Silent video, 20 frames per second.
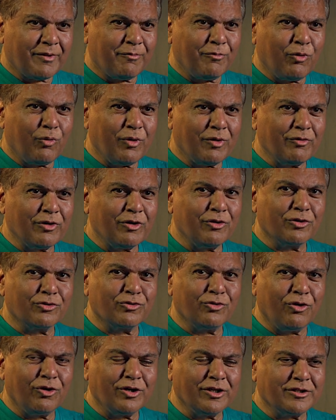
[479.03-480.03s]
But when we got
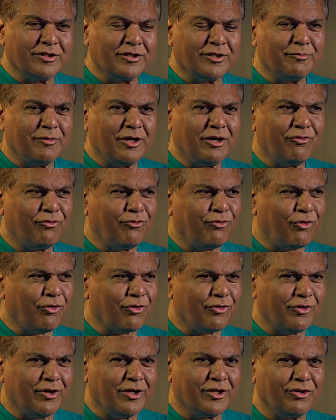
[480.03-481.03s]
to Honiton about
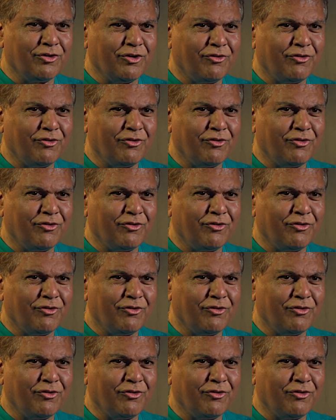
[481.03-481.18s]
4:30